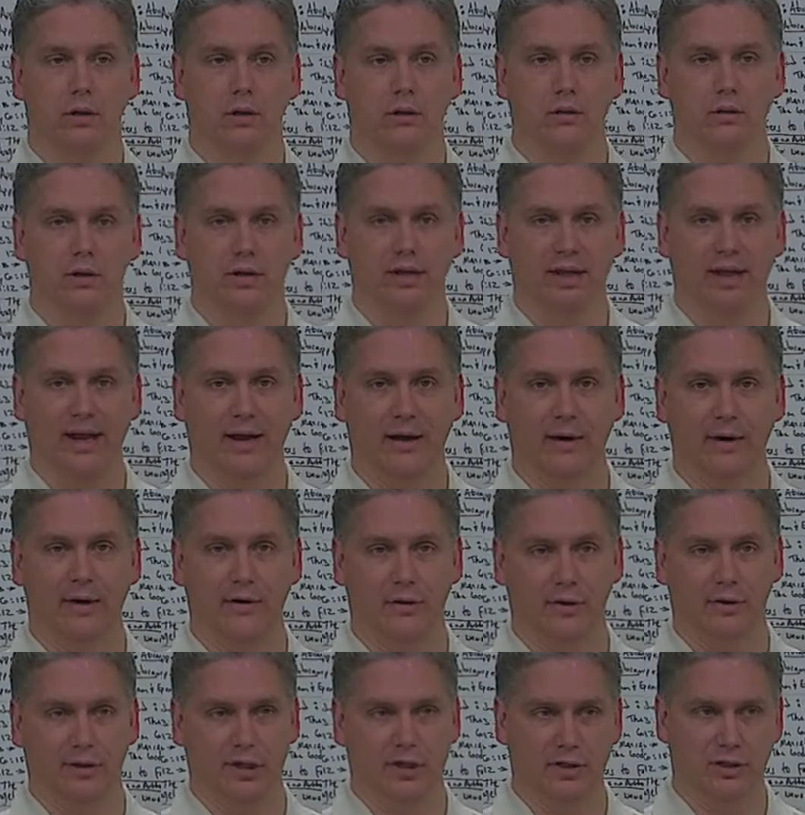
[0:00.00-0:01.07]
inherit,
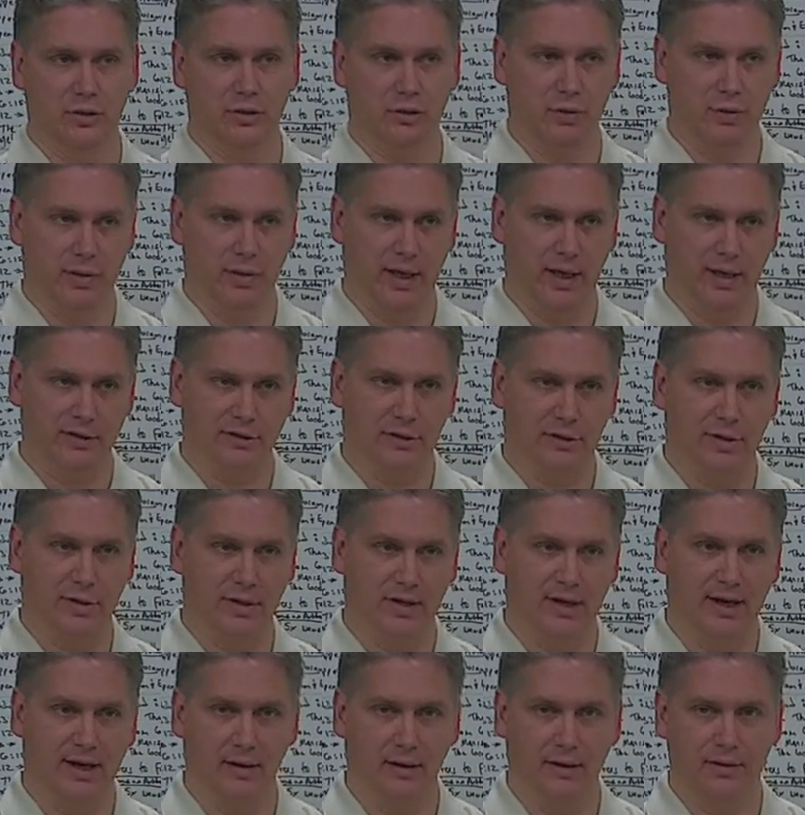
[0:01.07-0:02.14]
looking to enter and
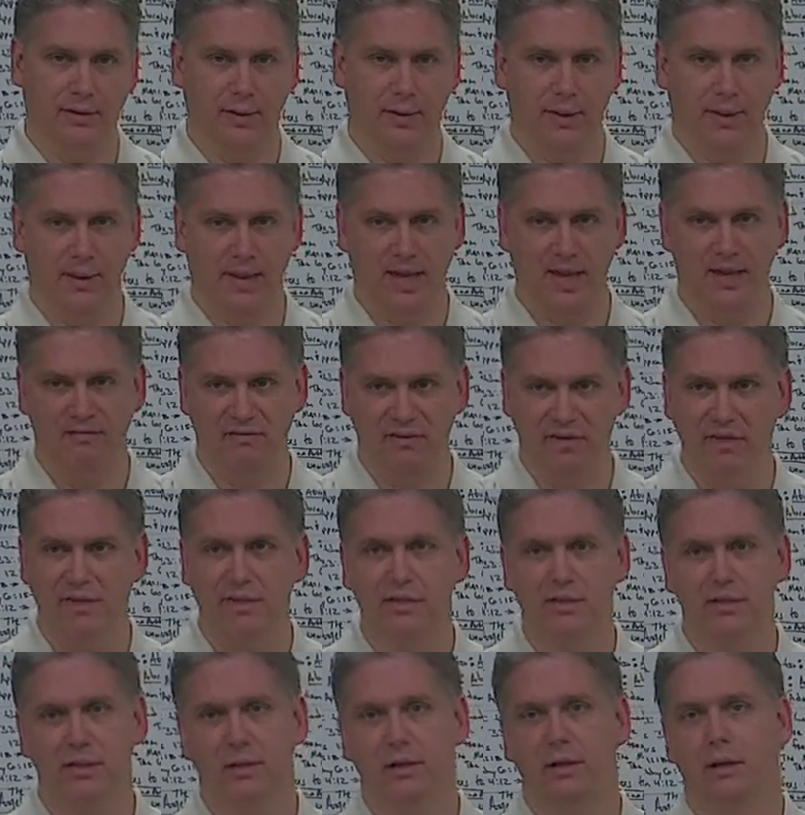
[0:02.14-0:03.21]
inherit the, the
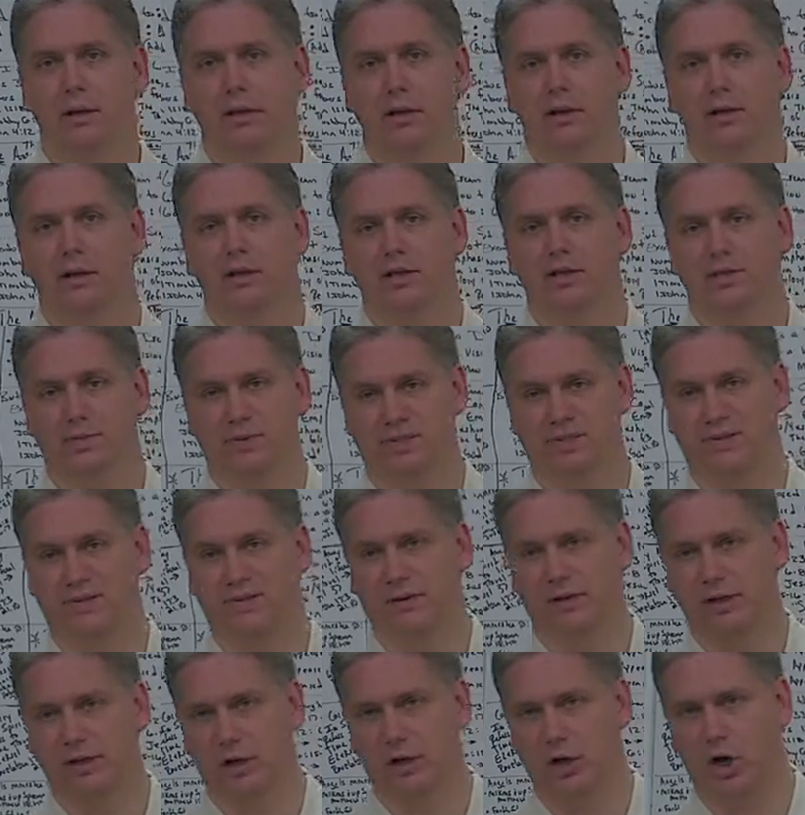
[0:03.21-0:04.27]
heavens,
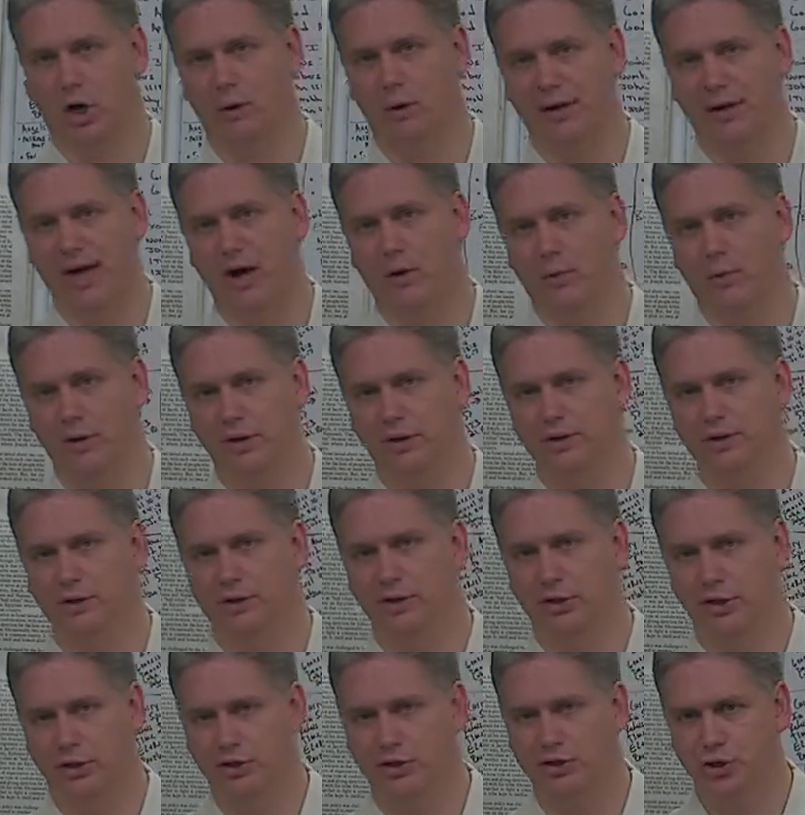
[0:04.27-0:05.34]
specifically called out ones,
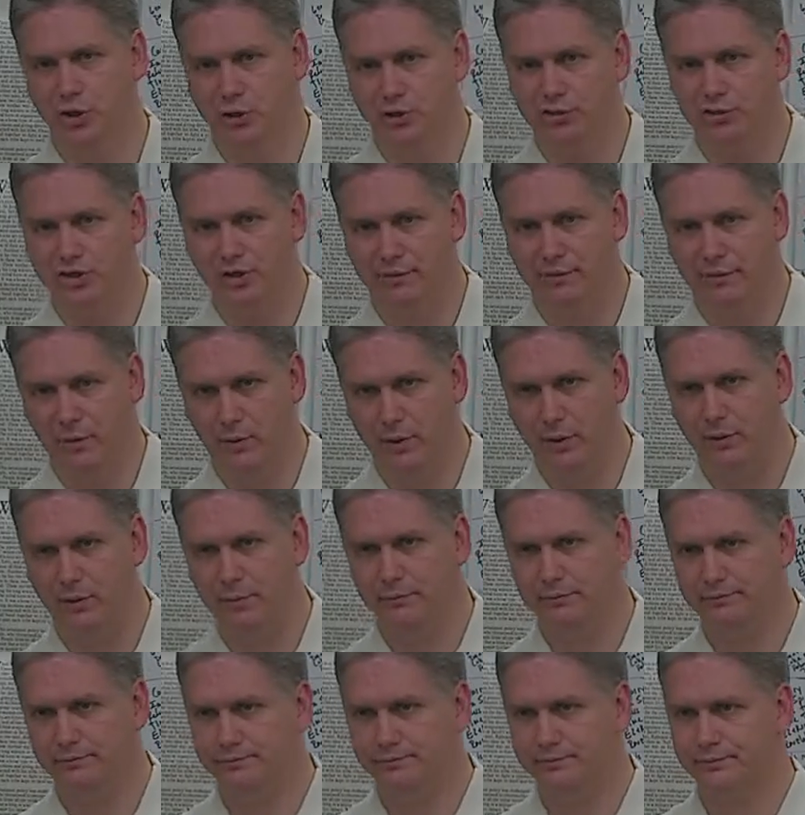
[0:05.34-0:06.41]
the church, if you will.
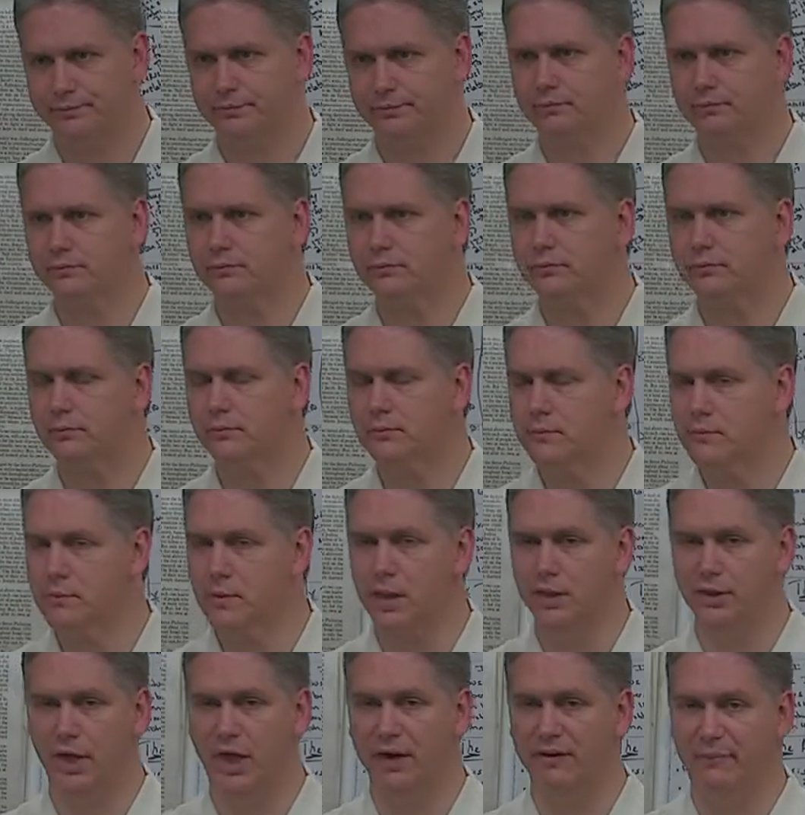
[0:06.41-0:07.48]

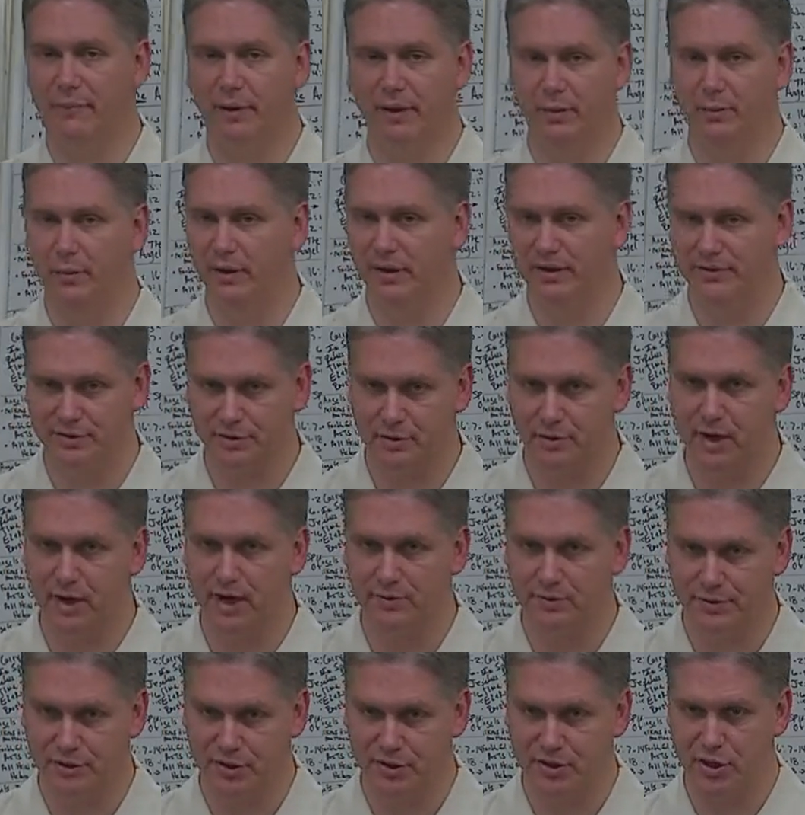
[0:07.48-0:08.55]
Not everybody believes in Christ,
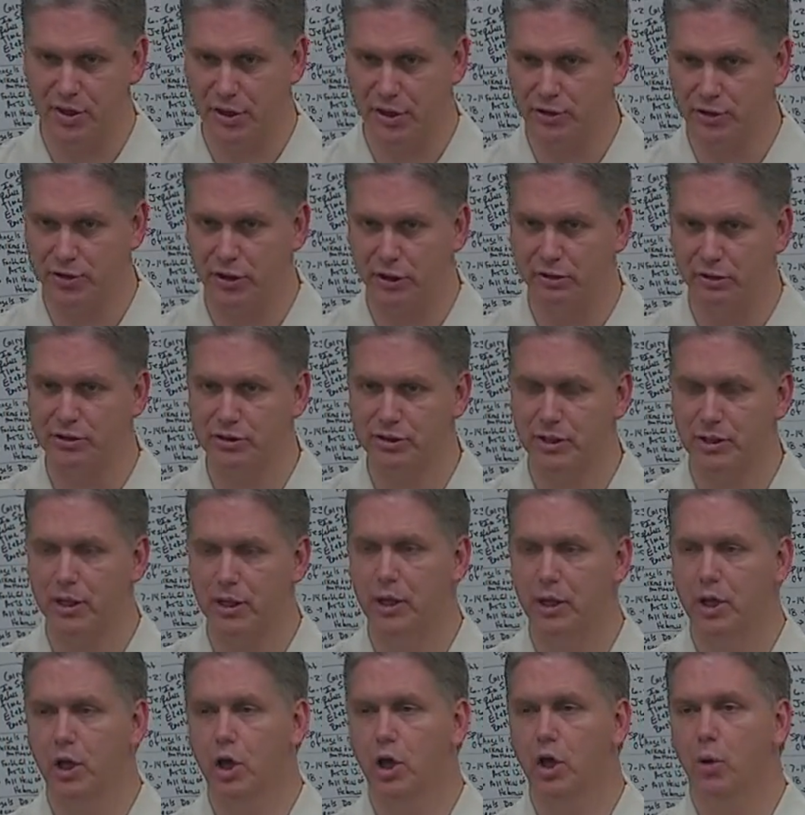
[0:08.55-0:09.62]
but just the church.
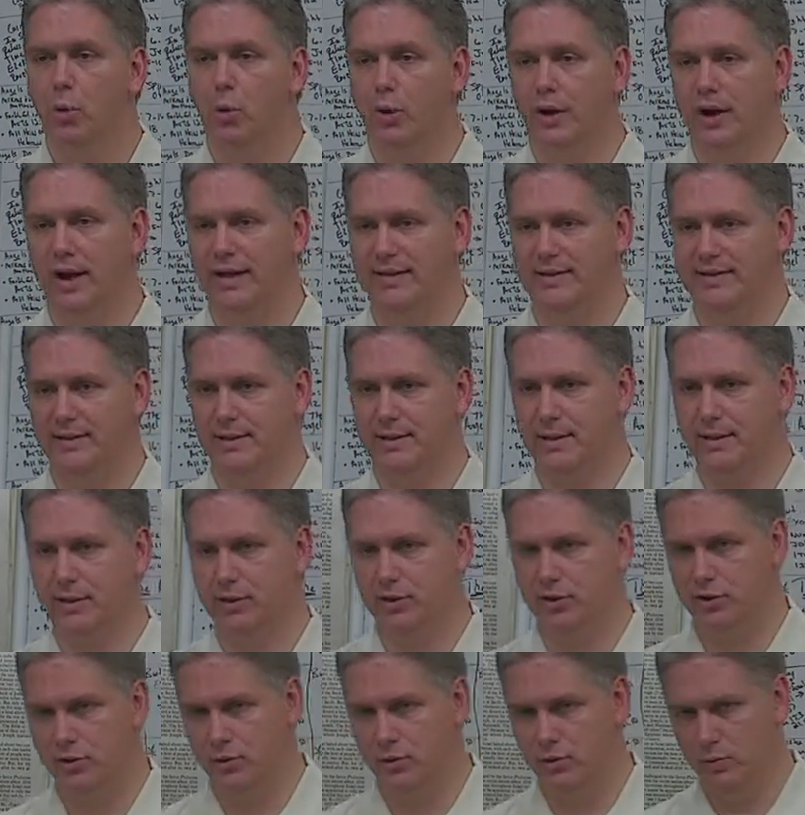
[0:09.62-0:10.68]
Whereas,
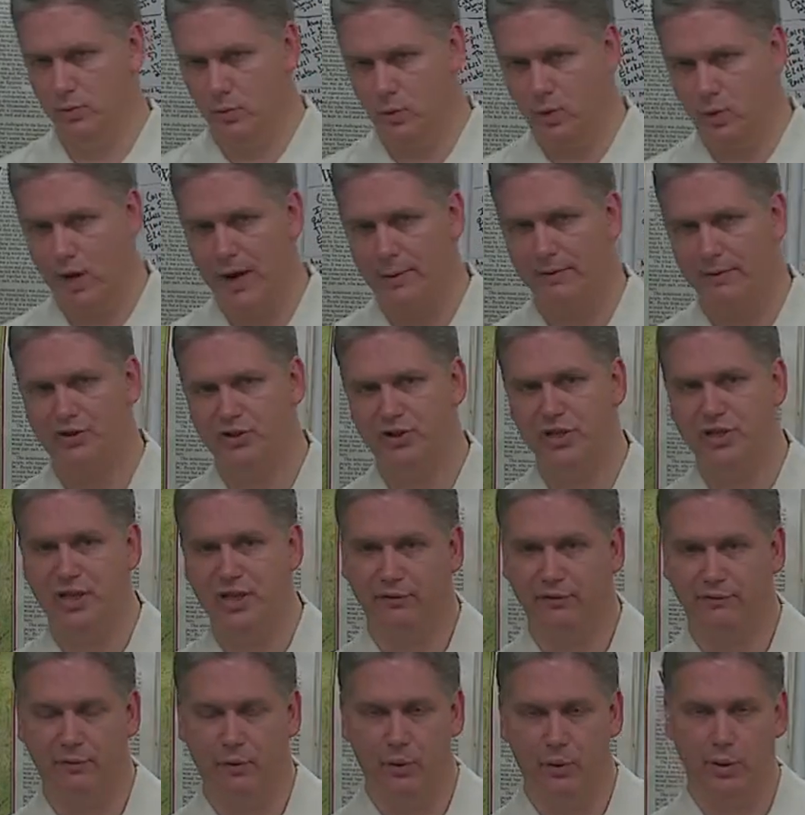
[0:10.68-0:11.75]
why would she
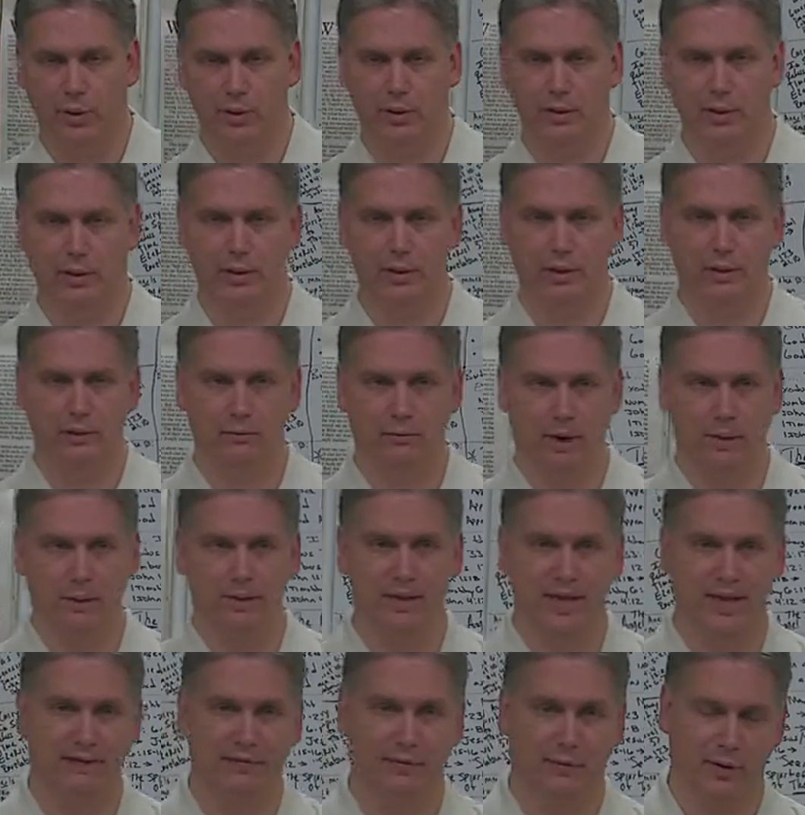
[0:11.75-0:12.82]
therefore, why would
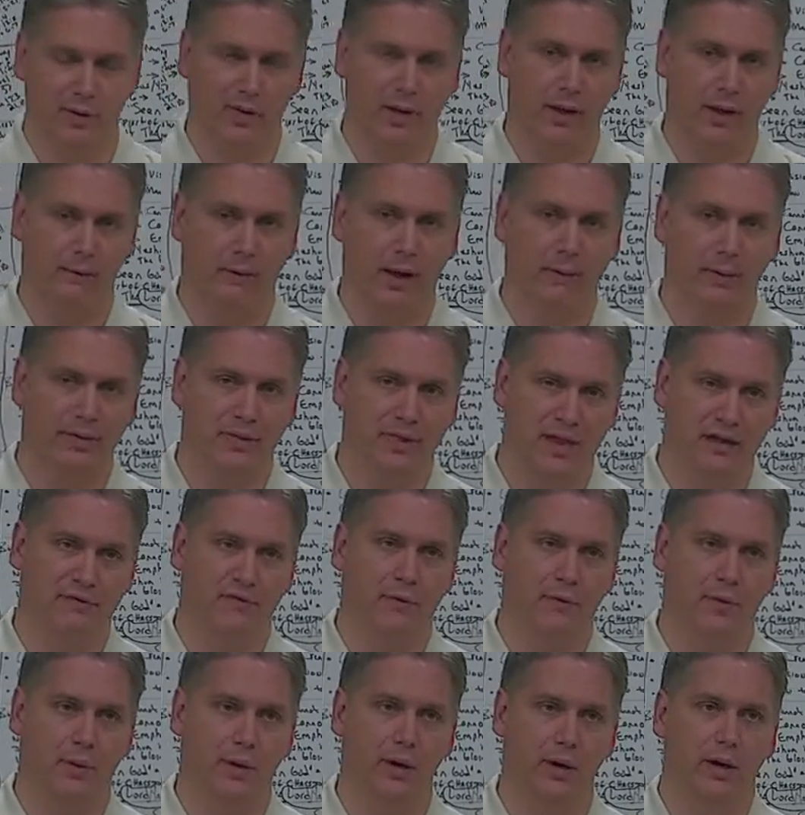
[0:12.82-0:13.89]
they for that? Why would
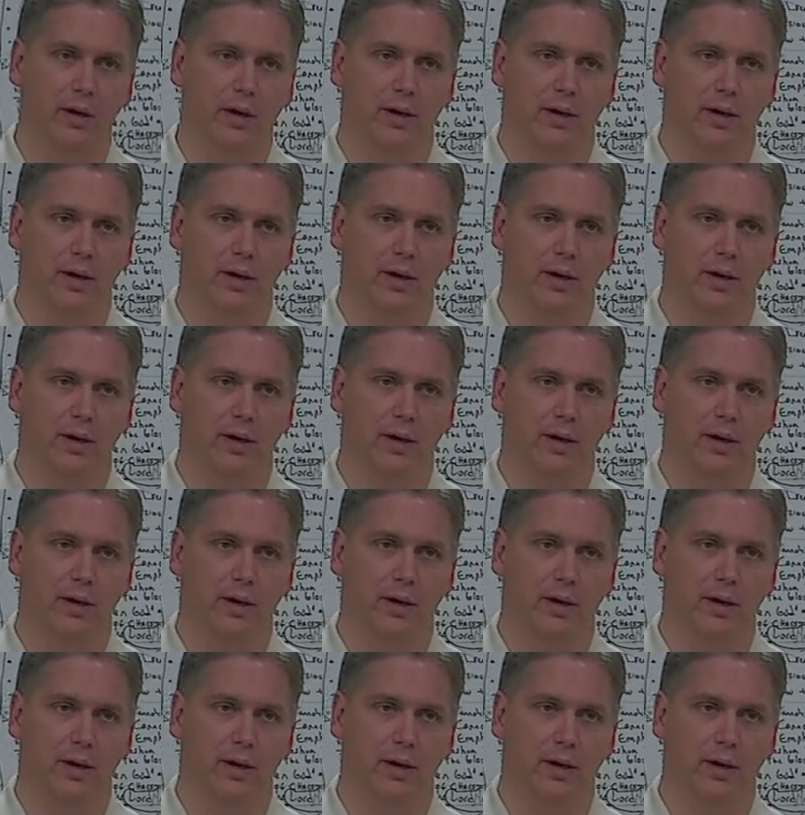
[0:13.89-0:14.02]
therefore